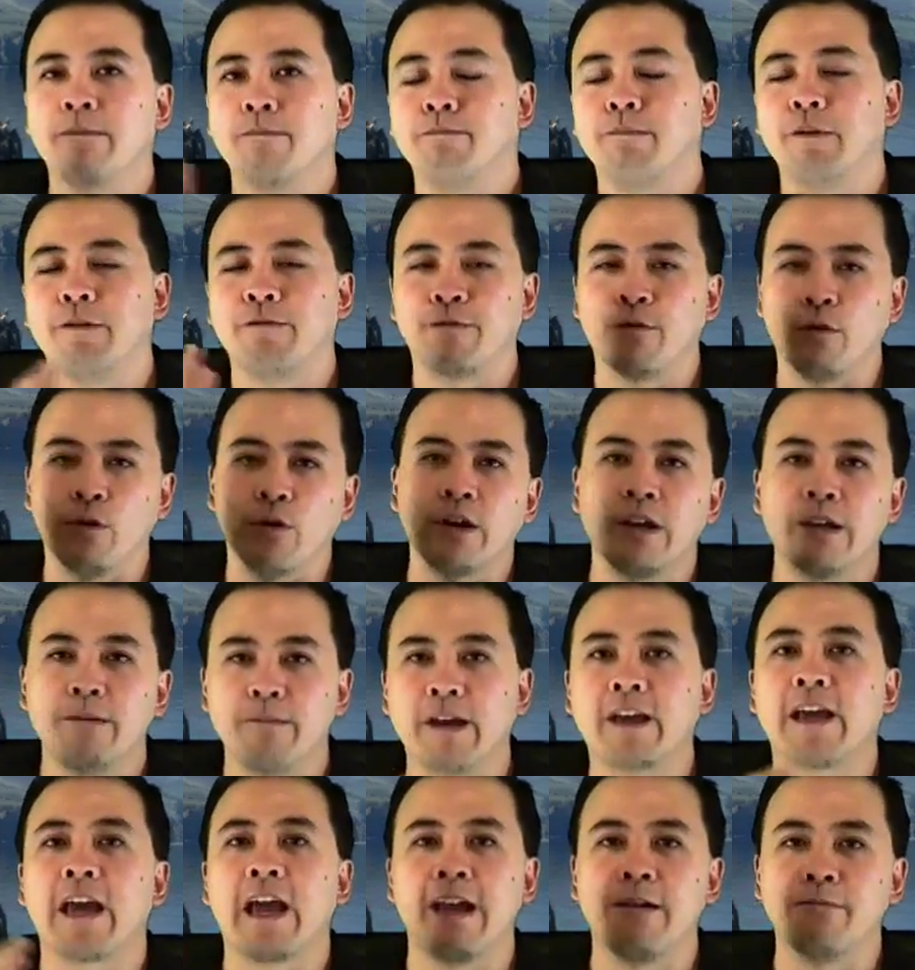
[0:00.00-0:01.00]
before he
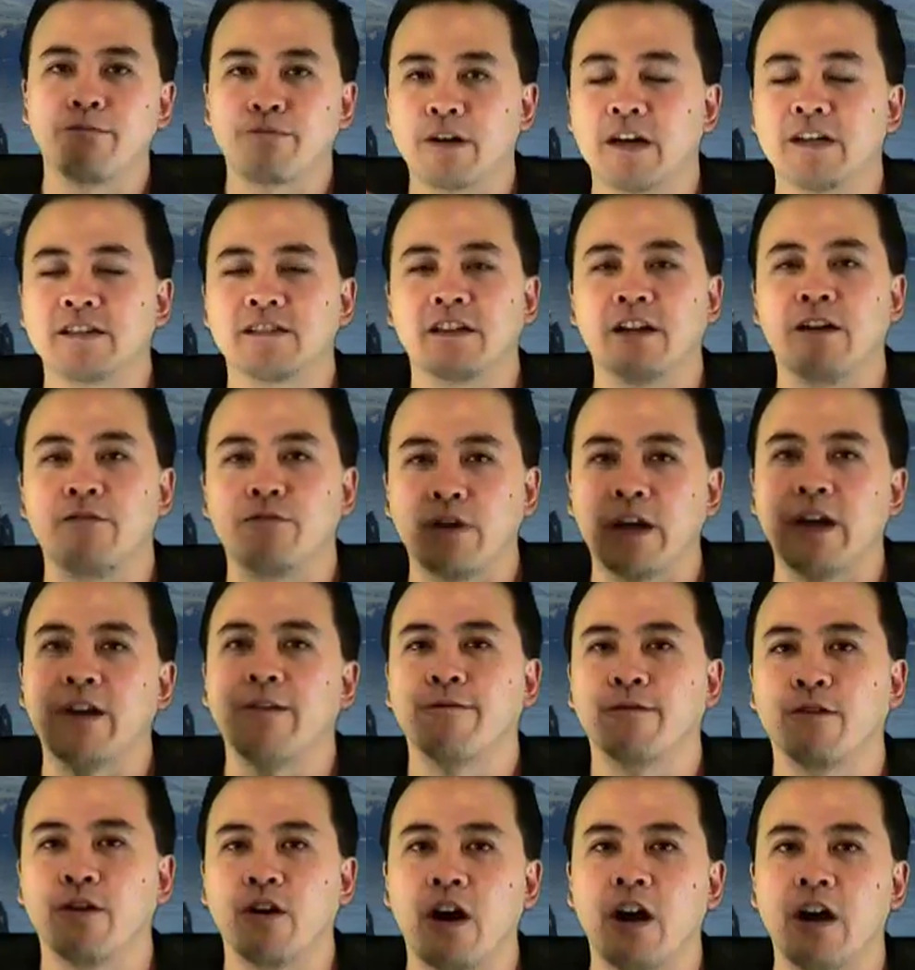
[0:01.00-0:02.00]
became president,
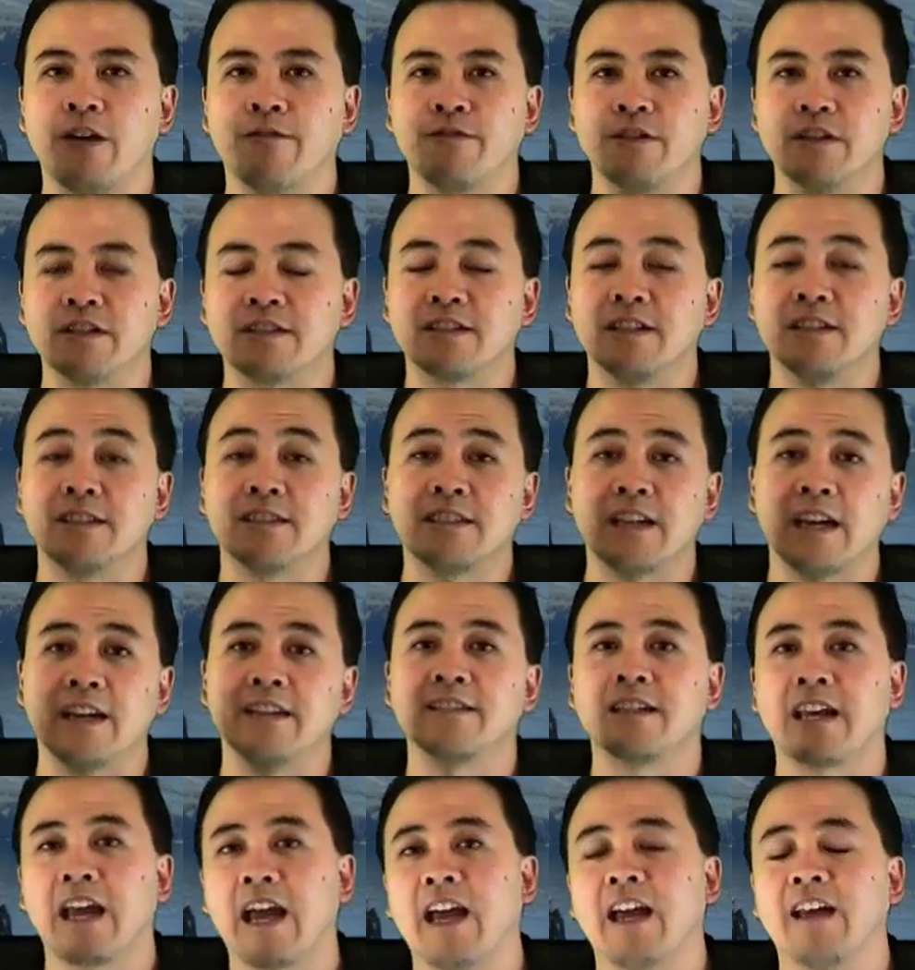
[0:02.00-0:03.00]
running for office, that
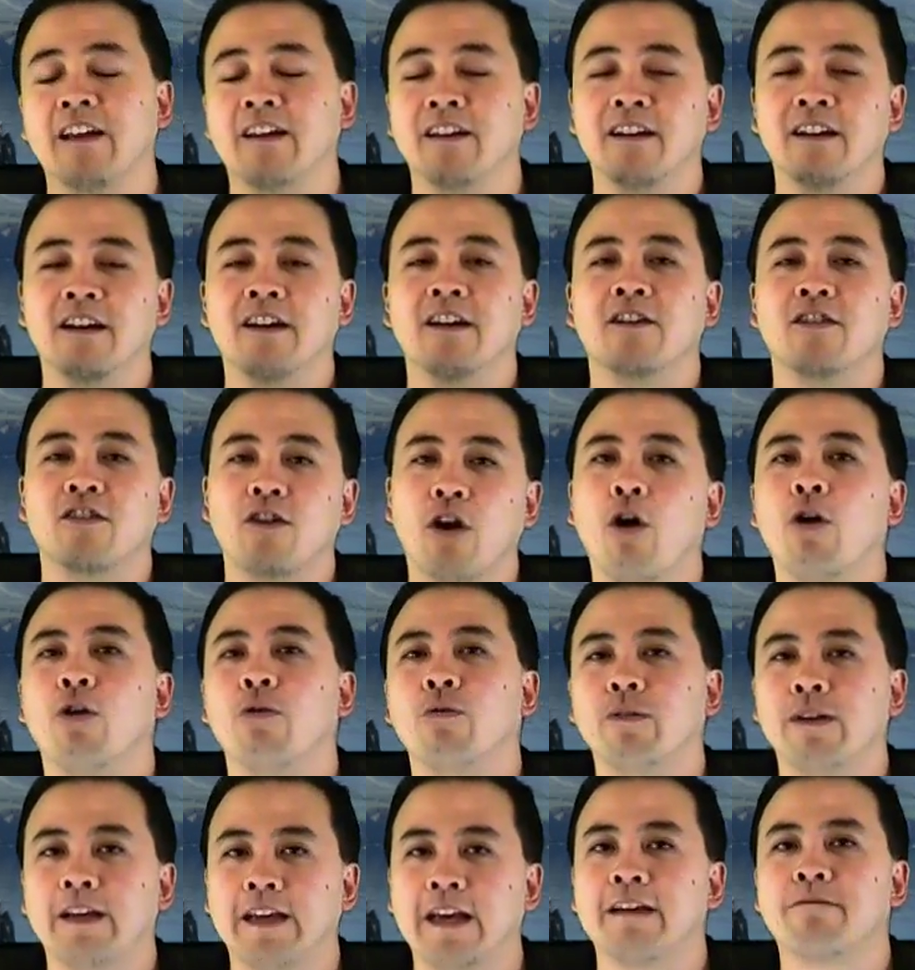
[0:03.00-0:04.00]
says, hey,
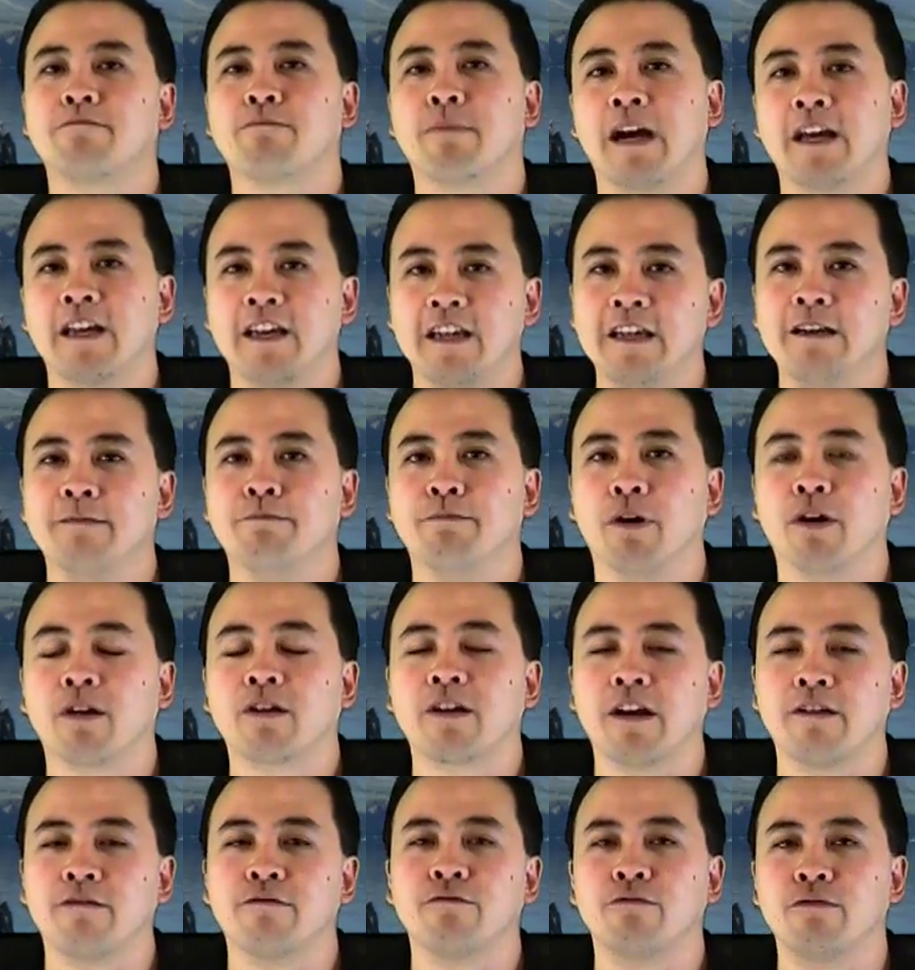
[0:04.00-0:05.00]
go get my
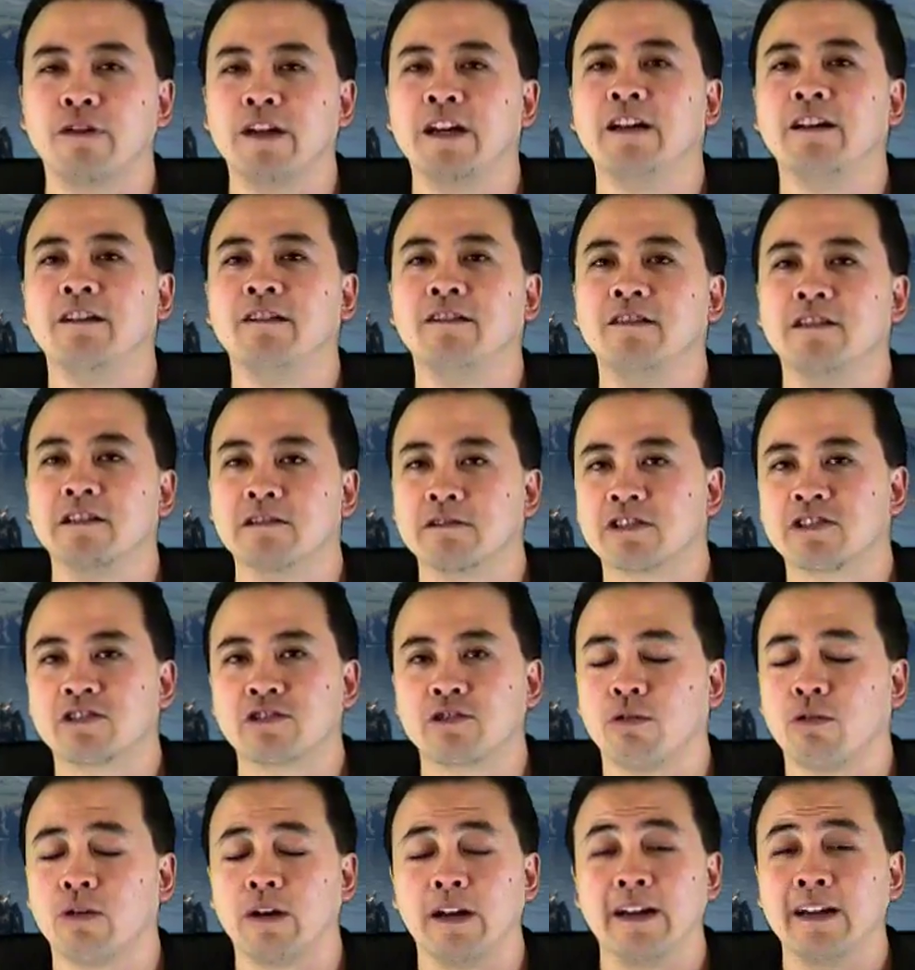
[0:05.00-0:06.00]
ebook and read the
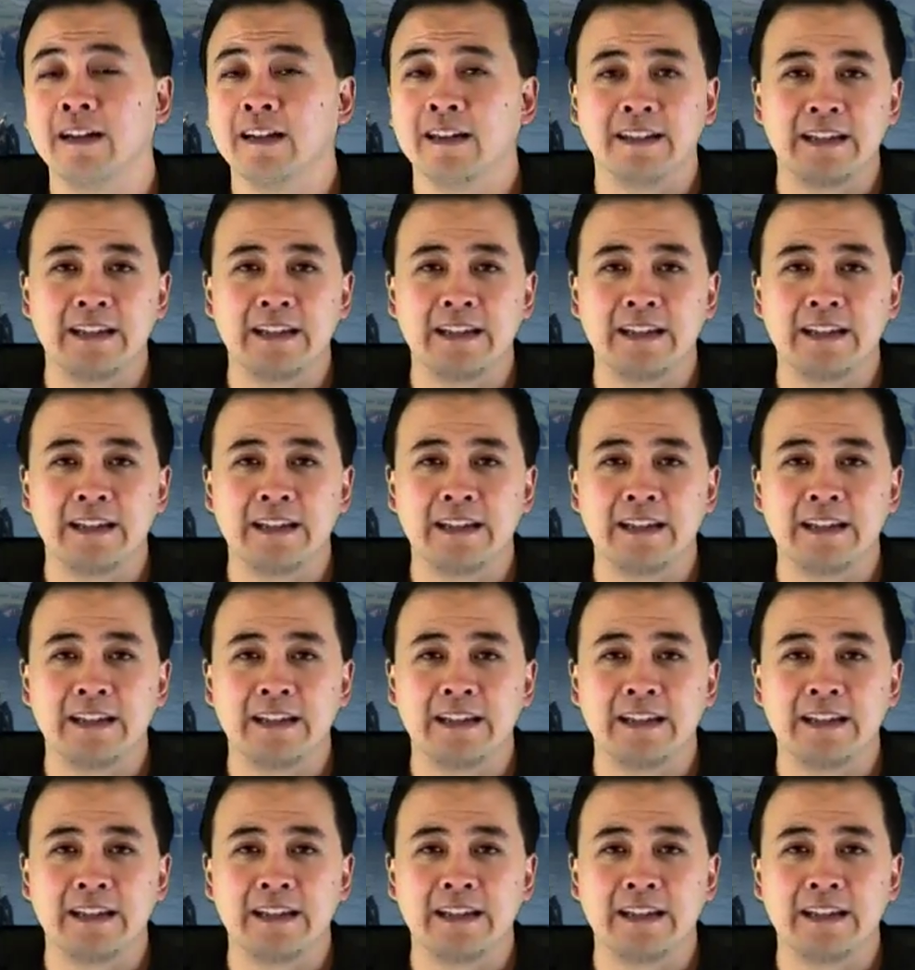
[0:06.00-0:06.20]
story?